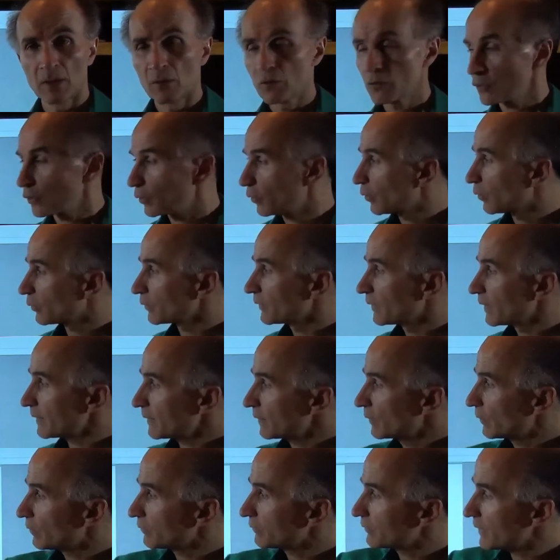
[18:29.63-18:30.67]
So this
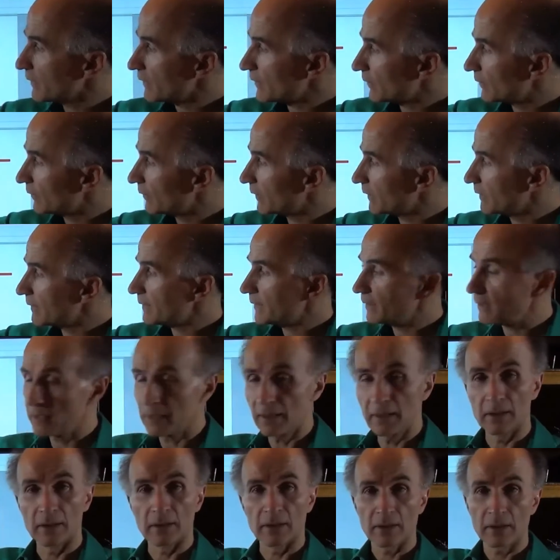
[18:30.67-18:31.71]
load resistor is
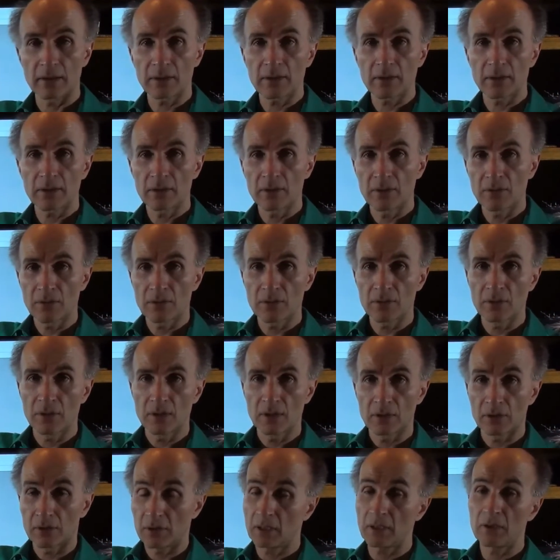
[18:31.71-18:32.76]
here
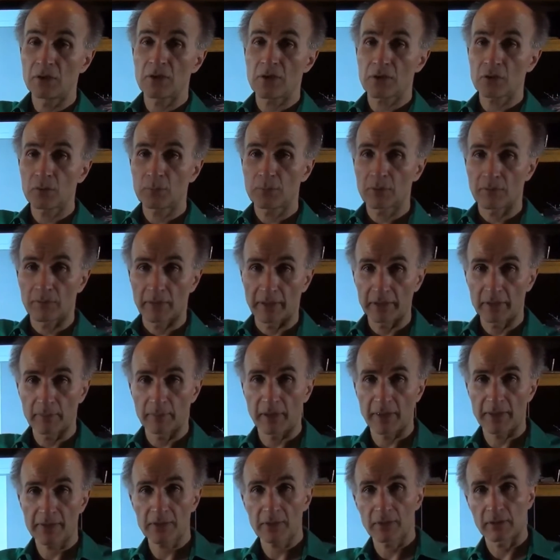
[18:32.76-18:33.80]
really just to provide the
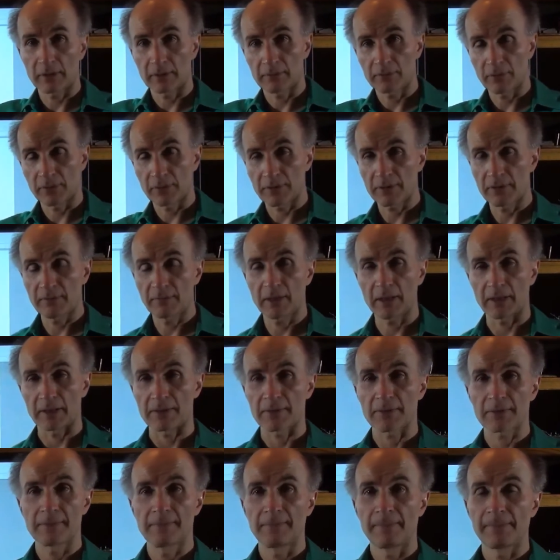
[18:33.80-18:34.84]
bias current for this
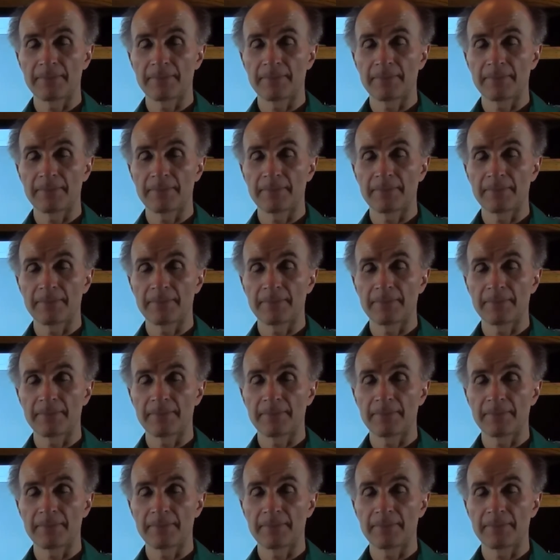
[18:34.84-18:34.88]
device.